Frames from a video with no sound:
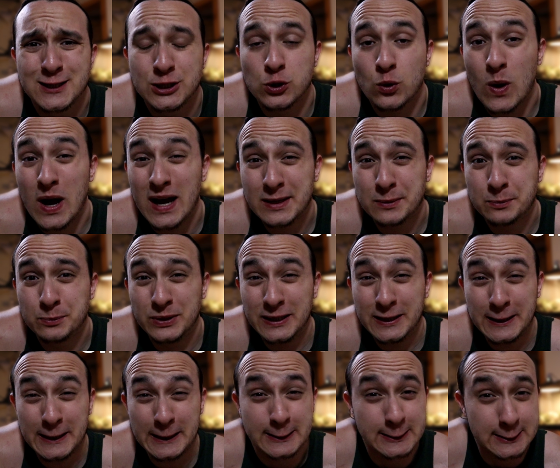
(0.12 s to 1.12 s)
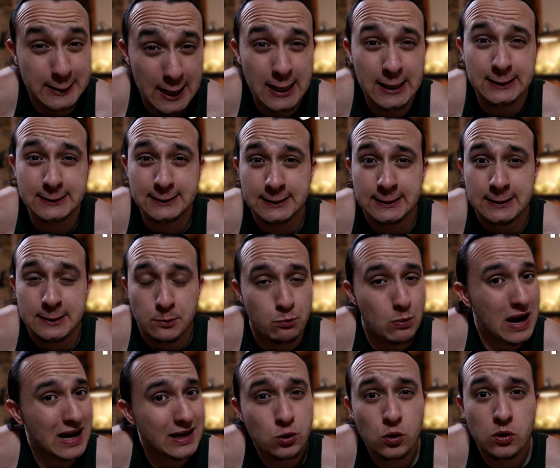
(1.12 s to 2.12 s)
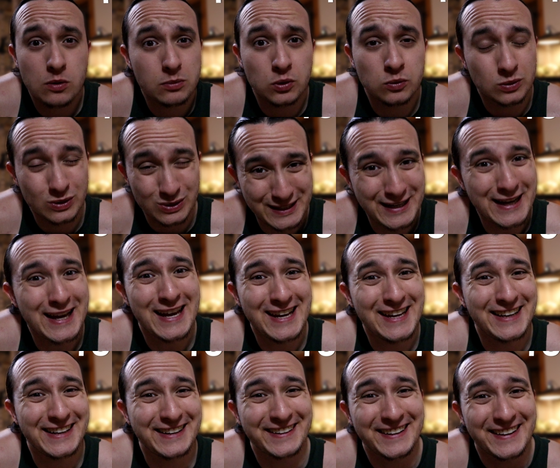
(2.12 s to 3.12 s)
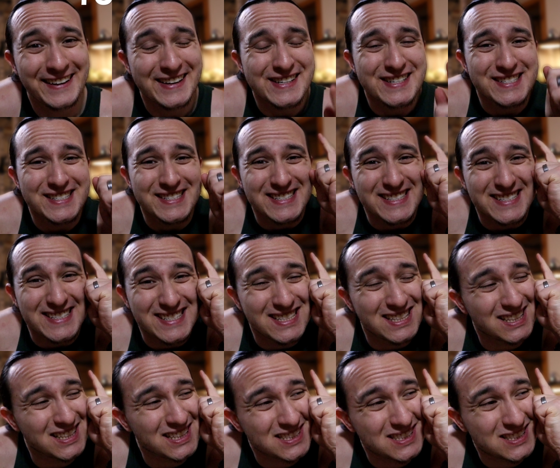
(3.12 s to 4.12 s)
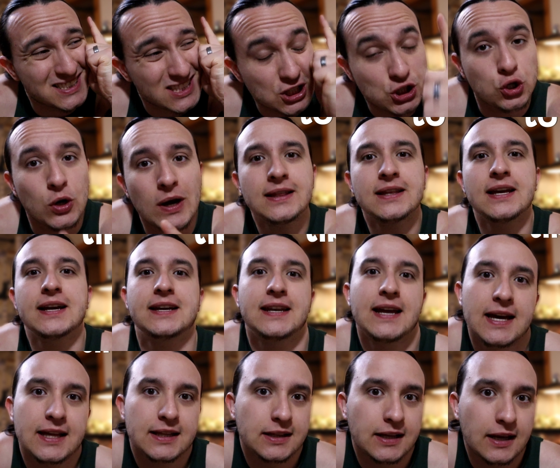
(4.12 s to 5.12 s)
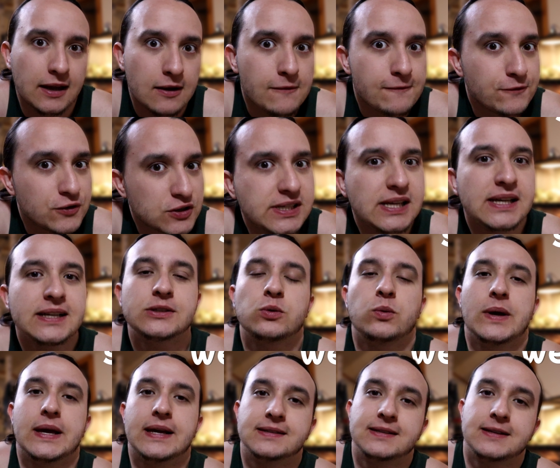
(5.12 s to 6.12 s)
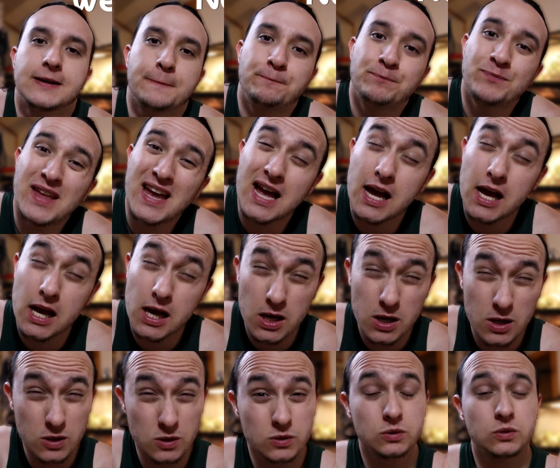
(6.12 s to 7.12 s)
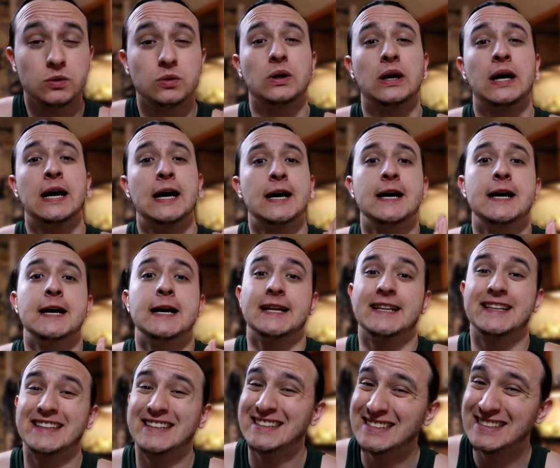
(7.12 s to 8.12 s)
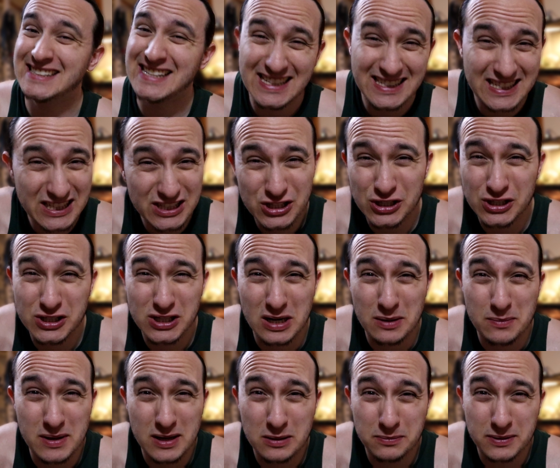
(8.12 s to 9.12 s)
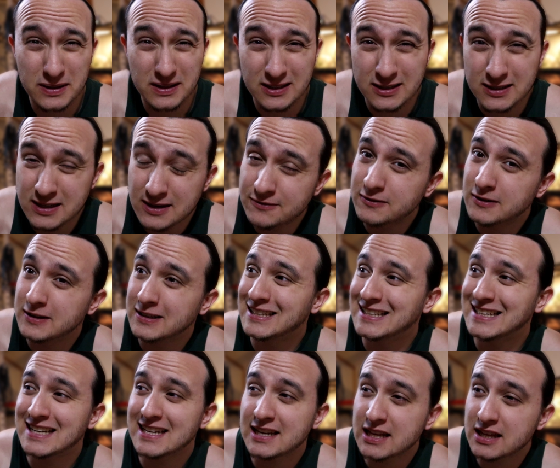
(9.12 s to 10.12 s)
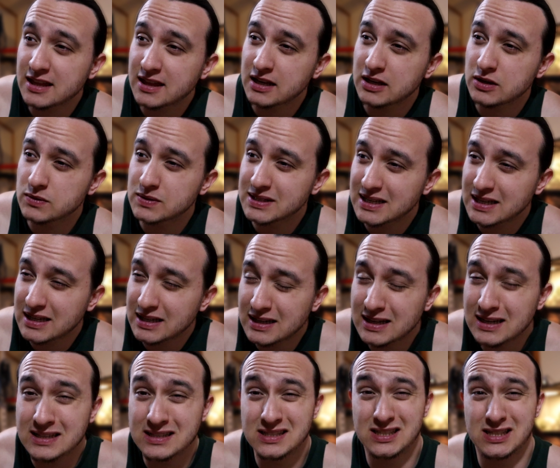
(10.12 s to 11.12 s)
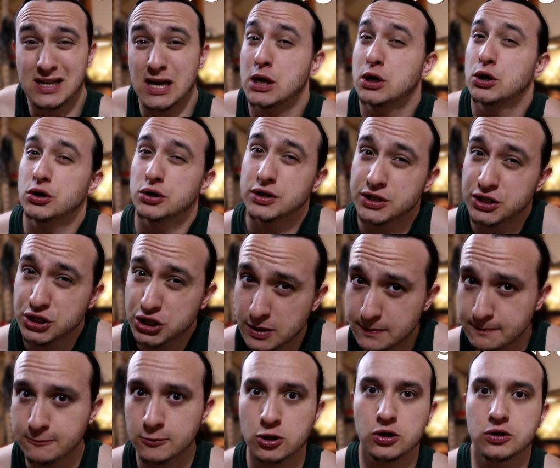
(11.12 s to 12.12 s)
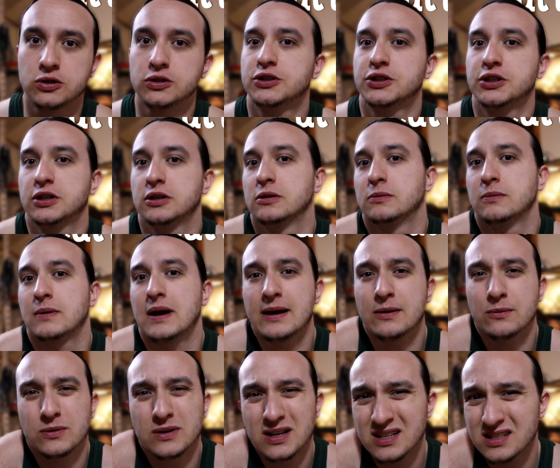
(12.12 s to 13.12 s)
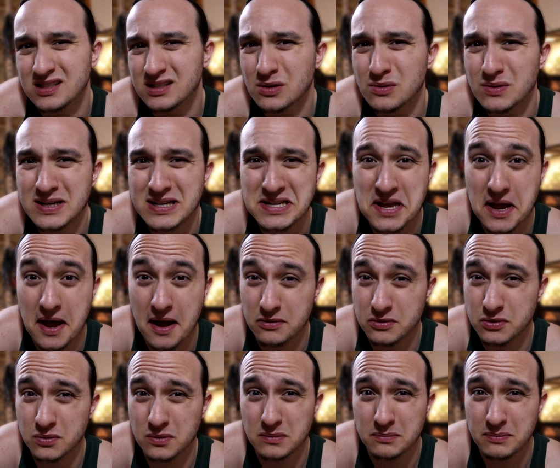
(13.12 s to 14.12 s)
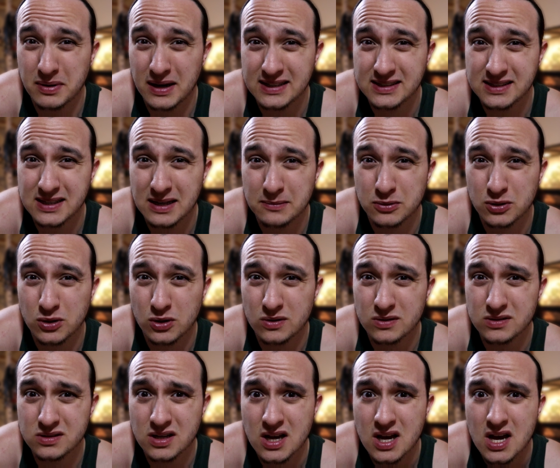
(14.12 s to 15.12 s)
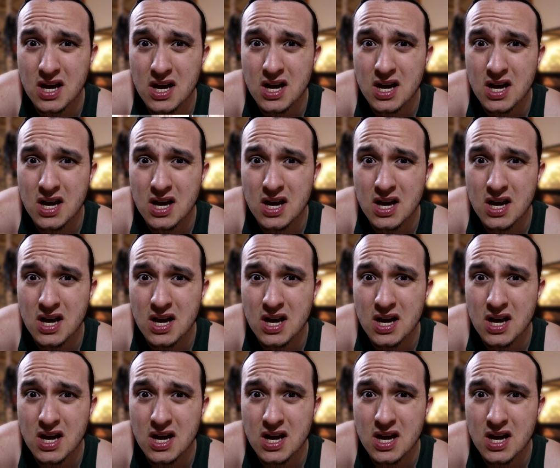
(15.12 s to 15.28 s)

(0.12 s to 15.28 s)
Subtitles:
So I completely cut my normal routine to train like an athlete for 6 weeks. Now, this is just gonna be completely different than anything you see in standard gym culture, right? We're not slowing down doing bicep curls.